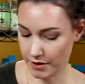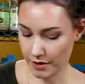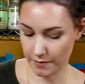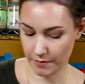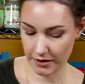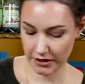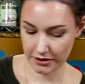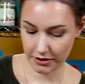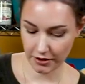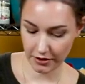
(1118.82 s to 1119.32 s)
I'm going
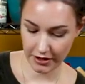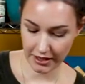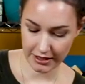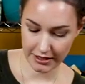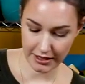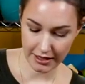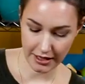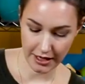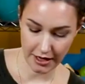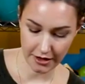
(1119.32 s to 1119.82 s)
to mix all
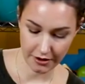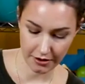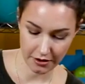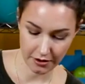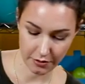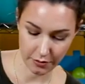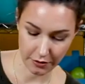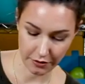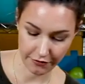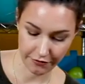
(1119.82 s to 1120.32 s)
that
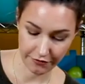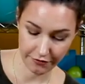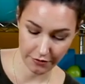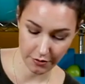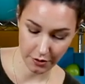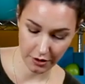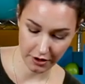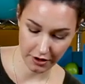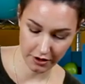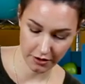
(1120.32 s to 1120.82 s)
together with a
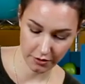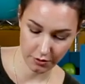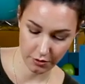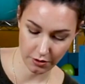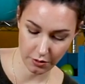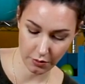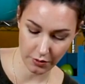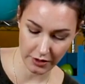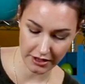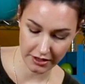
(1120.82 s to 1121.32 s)
fork
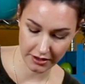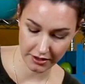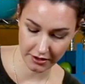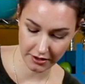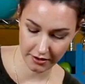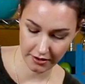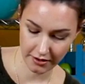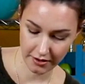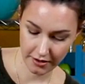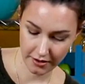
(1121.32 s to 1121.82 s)
or a
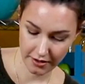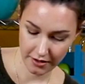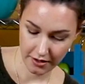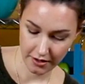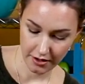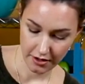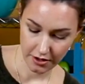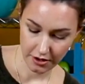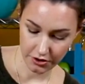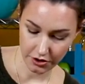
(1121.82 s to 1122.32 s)
whisk
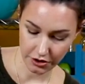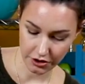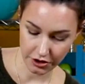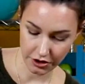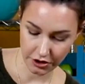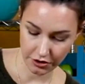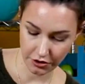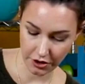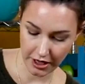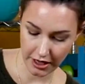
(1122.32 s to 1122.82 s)

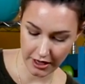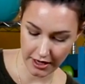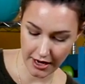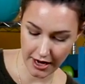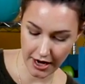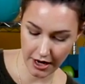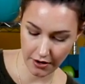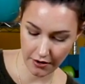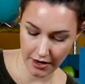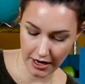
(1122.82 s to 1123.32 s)
just to try
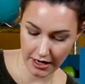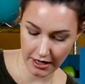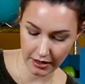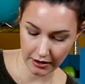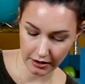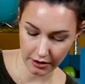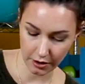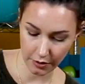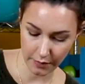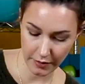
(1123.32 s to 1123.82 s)
and aerate
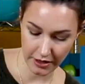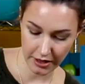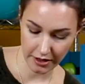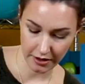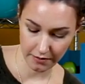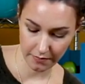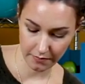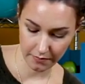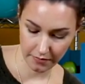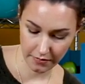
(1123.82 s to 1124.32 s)
it a little
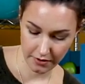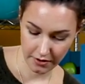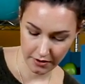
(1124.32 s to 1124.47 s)
bit